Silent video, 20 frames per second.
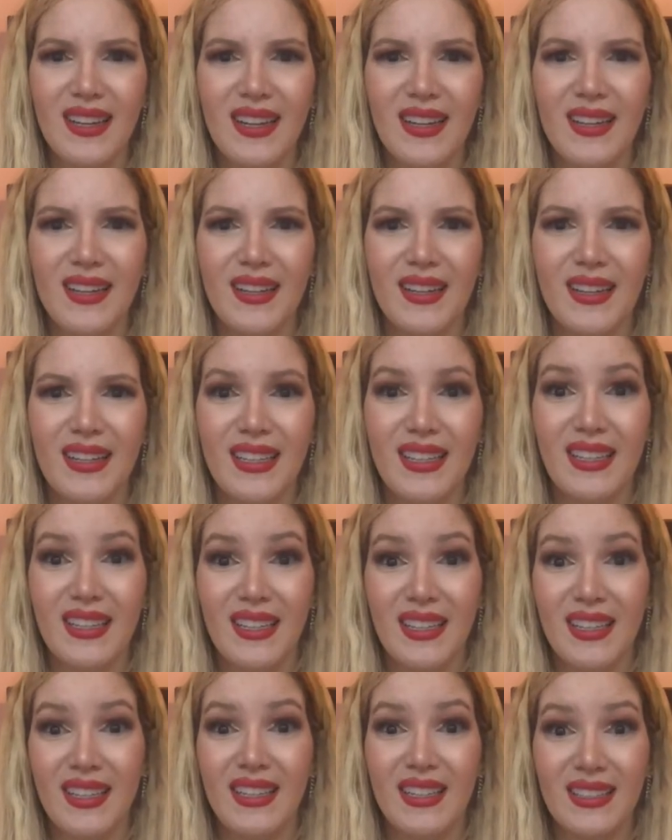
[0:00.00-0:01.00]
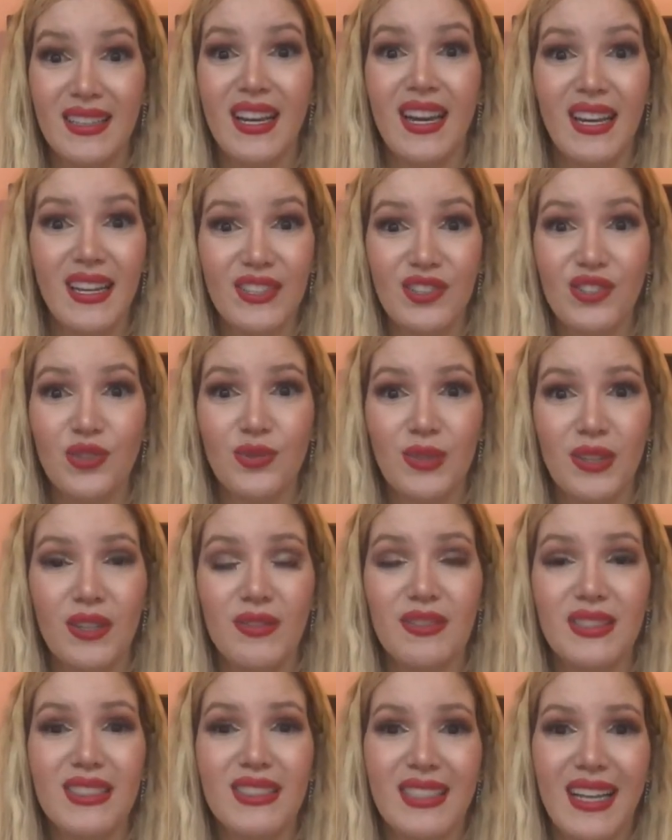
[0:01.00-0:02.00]
in the history
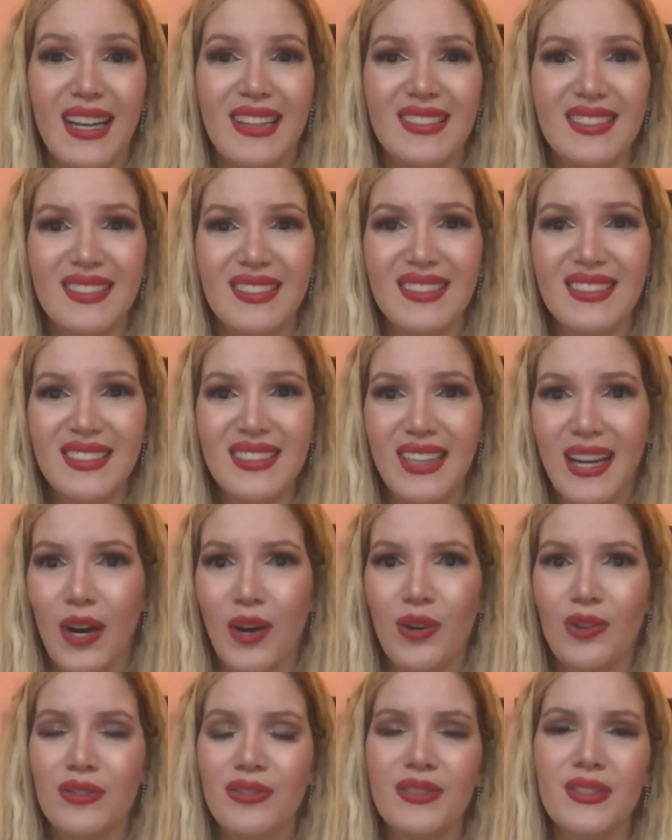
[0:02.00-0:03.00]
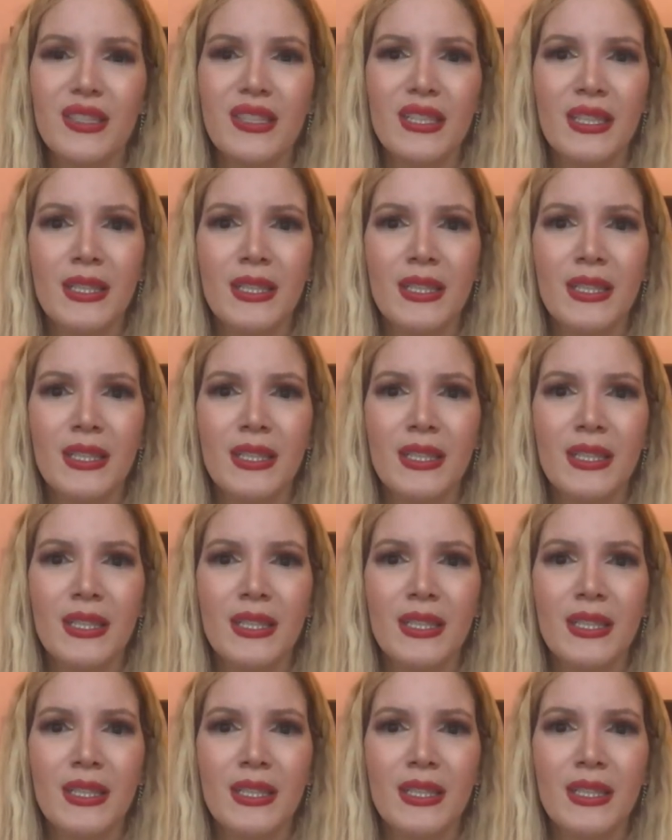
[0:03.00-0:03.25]
of the dance itself.